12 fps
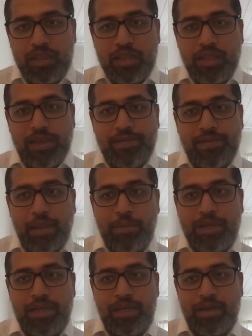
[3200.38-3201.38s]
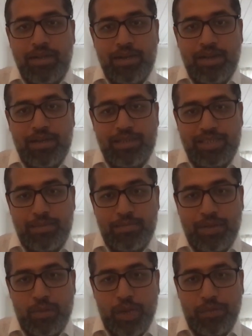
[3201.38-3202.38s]
things can be done in a rather
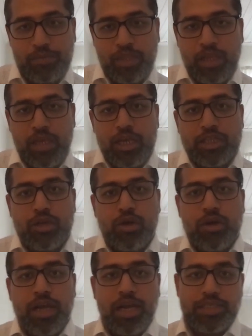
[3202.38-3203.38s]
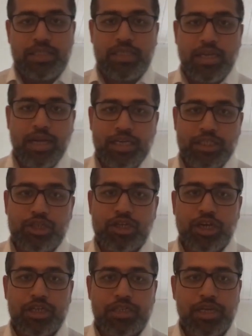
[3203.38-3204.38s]
simple way. So it's
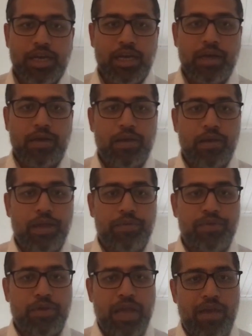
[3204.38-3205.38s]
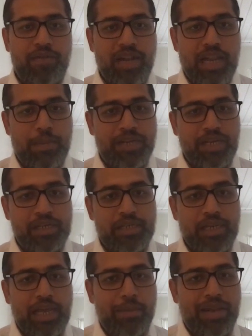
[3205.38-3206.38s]
good if you have
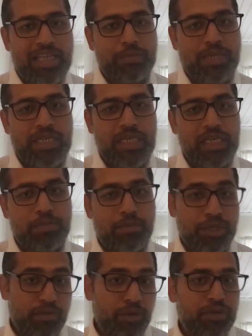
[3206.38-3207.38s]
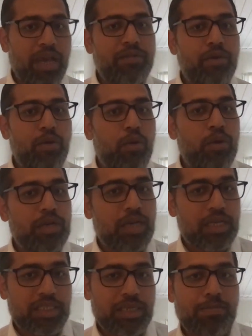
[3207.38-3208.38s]
limited ML expertise, but you want to have your own
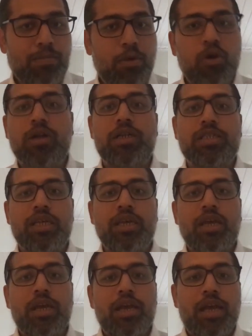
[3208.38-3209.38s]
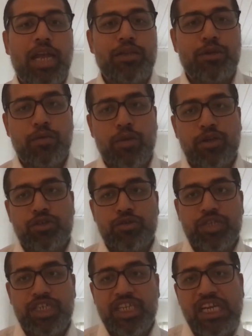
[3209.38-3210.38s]
custom models, and you don't want to
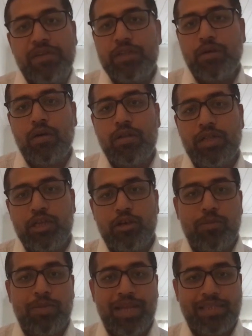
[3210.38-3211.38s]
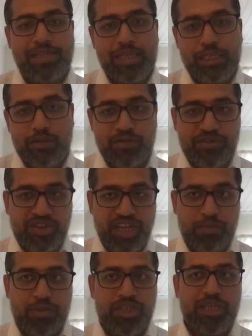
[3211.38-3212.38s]
deal with all the complexities of
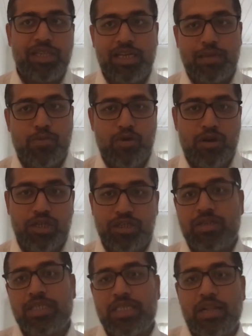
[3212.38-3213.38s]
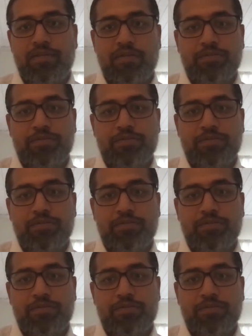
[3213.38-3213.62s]
training machine learning model yourself.